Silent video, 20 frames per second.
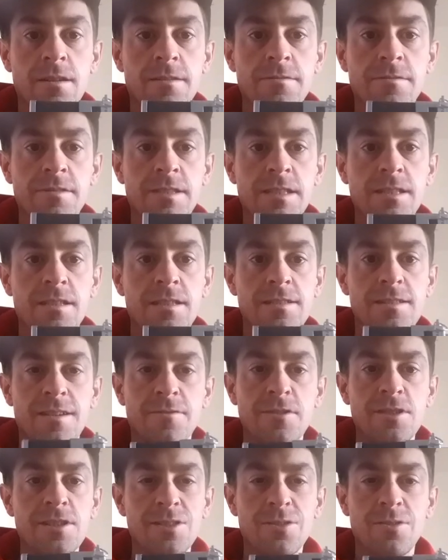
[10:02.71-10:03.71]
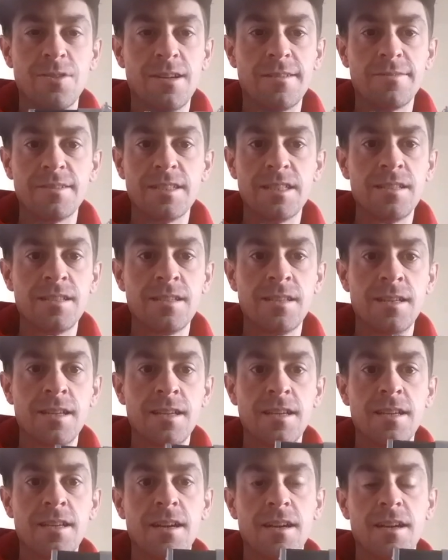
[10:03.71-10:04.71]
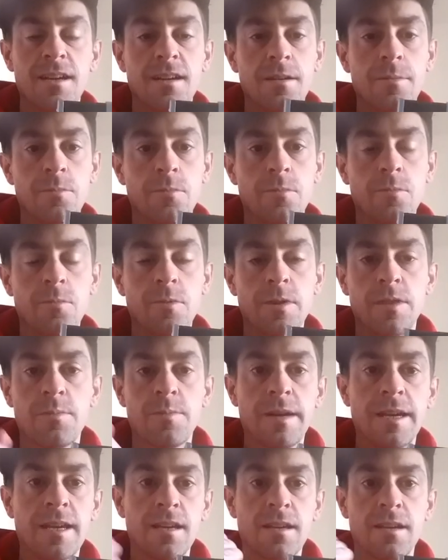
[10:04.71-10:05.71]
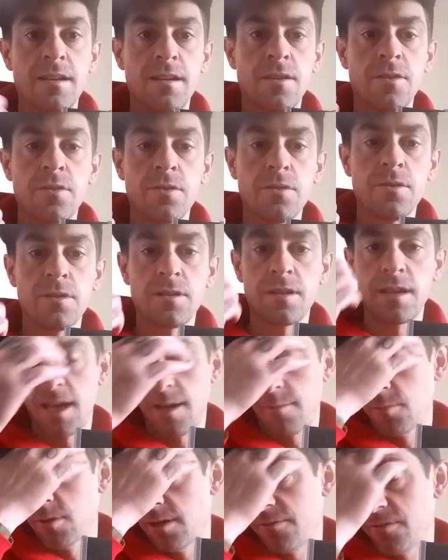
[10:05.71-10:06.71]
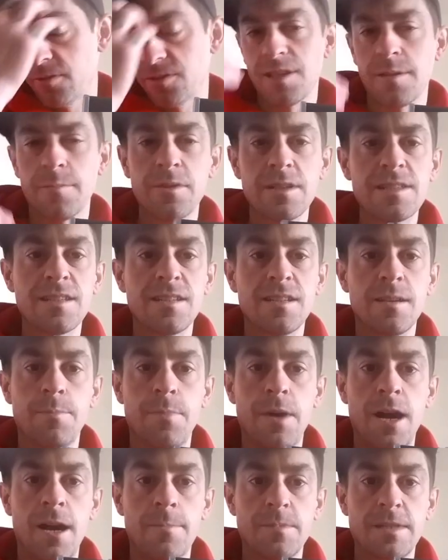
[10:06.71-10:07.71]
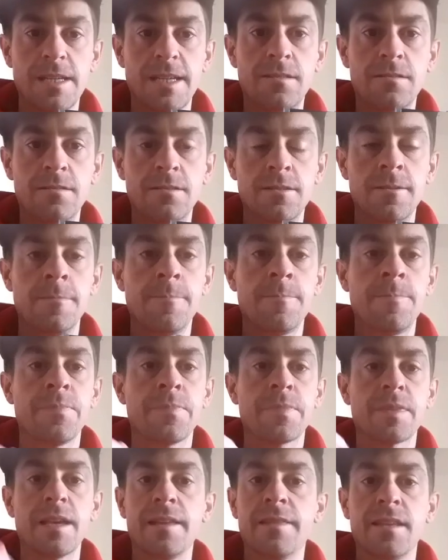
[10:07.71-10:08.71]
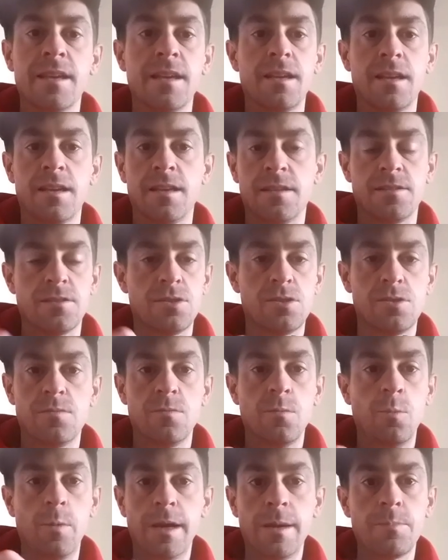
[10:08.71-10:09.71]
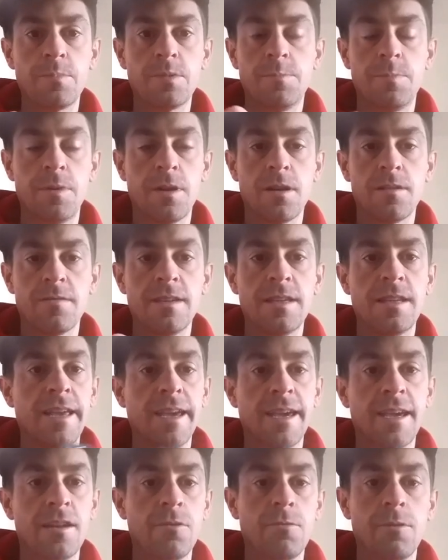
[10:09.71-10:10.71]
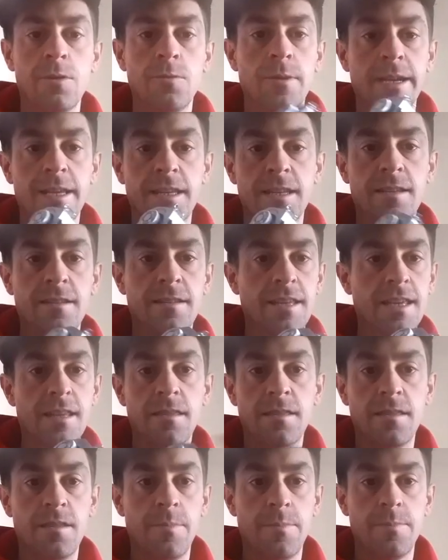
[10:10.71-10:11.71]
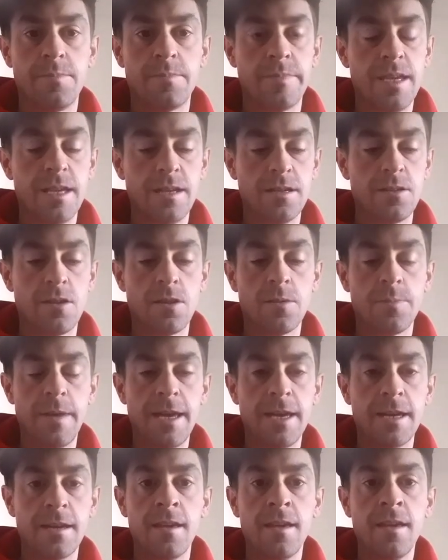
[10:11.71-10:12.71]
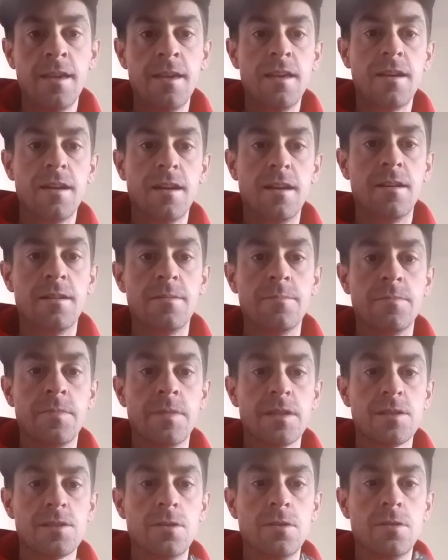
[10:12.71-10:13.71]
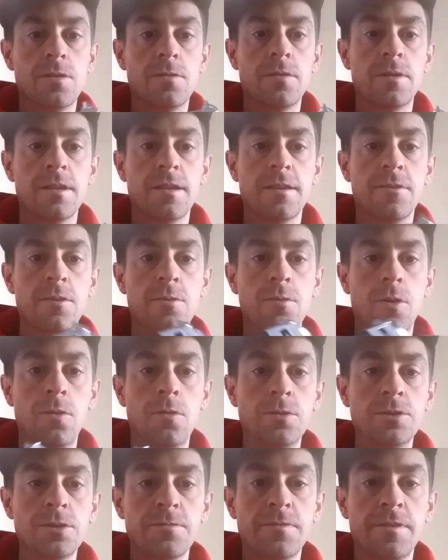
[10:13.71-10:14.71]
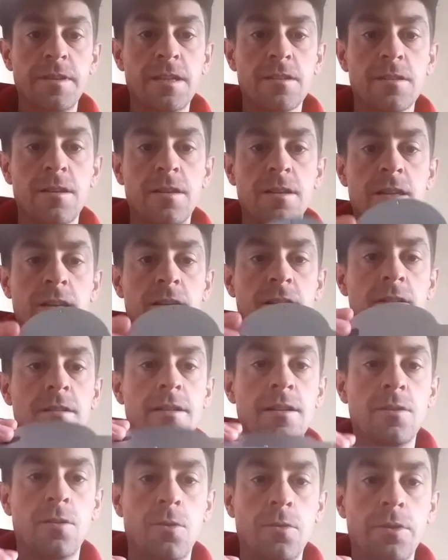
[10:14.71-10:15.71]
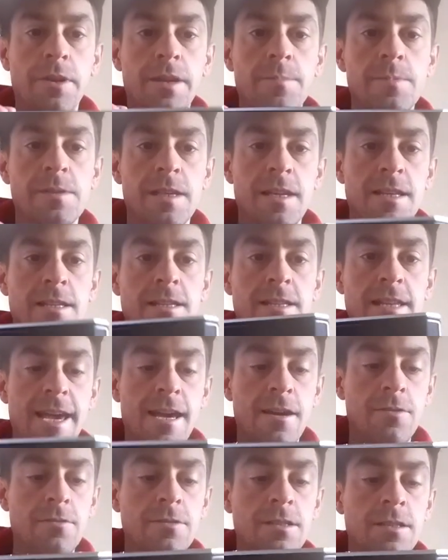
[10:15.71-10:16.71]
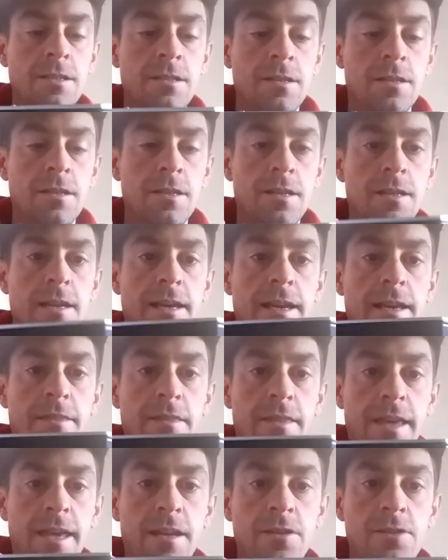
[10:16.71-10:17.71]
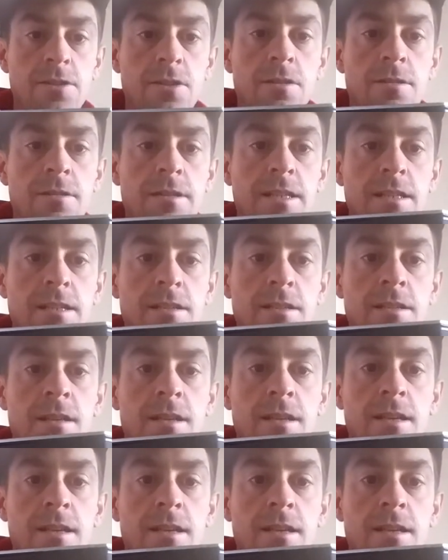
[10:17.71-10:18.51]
off of it, because every so often with my other camera, for some reason it popped out and then it ripped part of it and I had to rewind it in a dark bag. So if you hold your finger on here and hold it upside down and then turn it,